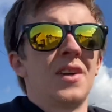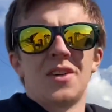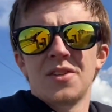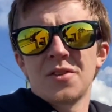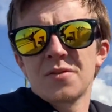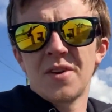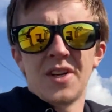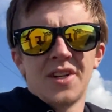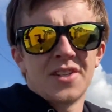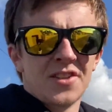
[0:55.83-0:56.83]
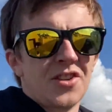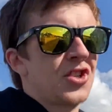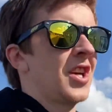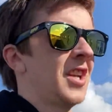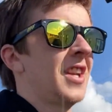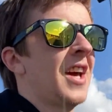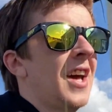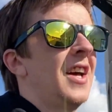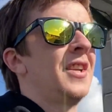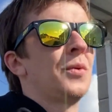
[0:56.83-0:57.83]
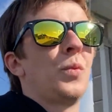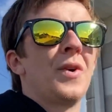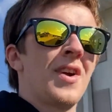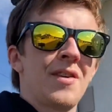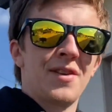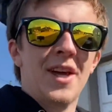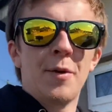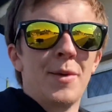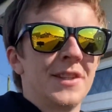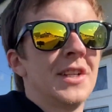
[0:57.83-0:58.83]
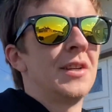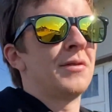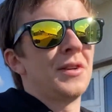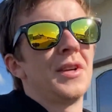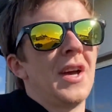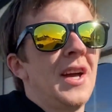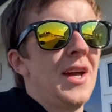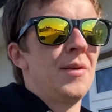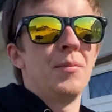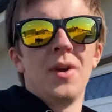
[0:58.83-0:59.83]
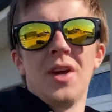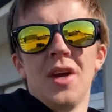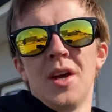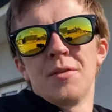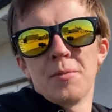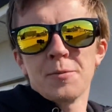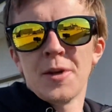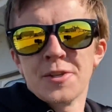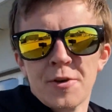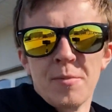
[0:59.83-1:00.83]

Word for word: So it's Friday and the sun is shining, and we're after getting a big delivery um, from a sponsor of